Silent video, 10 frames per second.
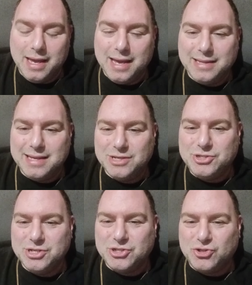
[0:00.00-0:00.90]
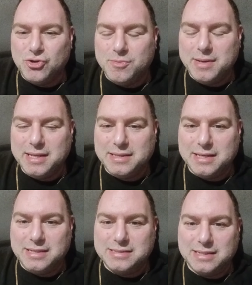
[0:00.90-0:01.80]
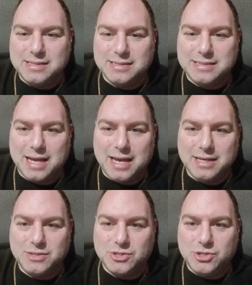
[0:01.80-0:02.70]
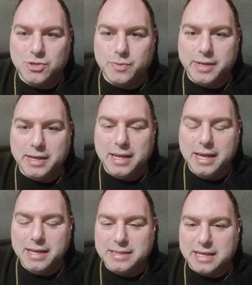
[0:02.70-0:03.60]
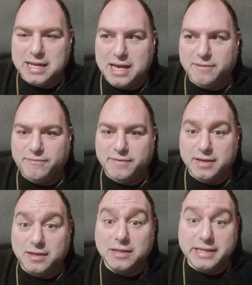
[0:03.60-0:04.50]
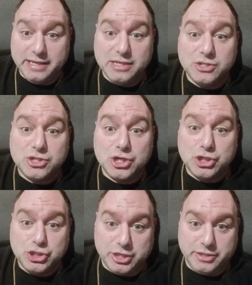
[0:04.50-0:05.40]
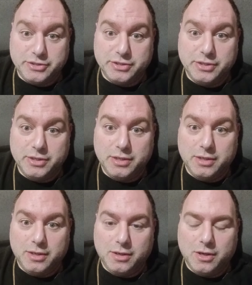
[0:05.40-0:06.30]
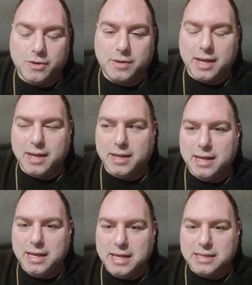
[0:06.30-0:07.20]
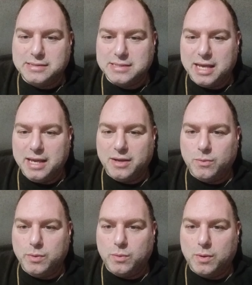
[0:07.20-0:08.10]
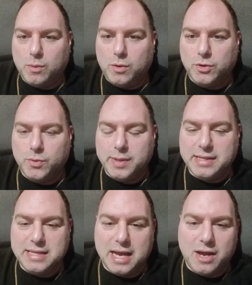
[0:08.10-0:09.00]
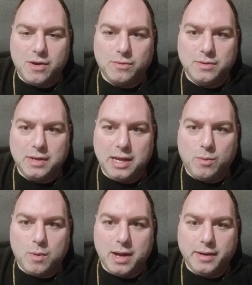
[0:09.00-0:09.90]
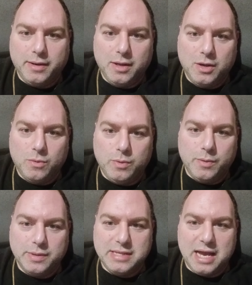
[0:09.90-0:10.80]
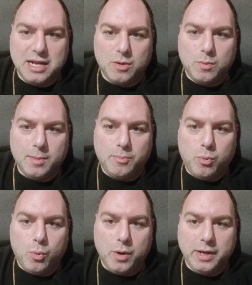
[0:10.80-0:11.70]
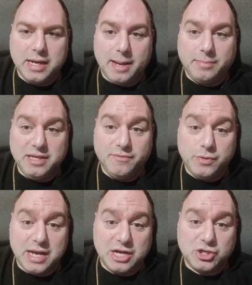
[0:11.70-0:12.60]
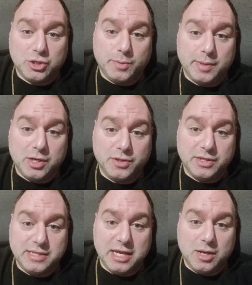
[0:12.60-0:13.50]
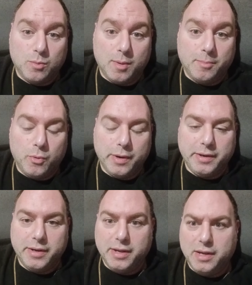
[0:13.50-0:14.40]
And there's just too many things that this guy is doing that I feel is shit. Okay. It's like we're all the way down, like what? We were down at one point. I believe we actually went under 10 at one point.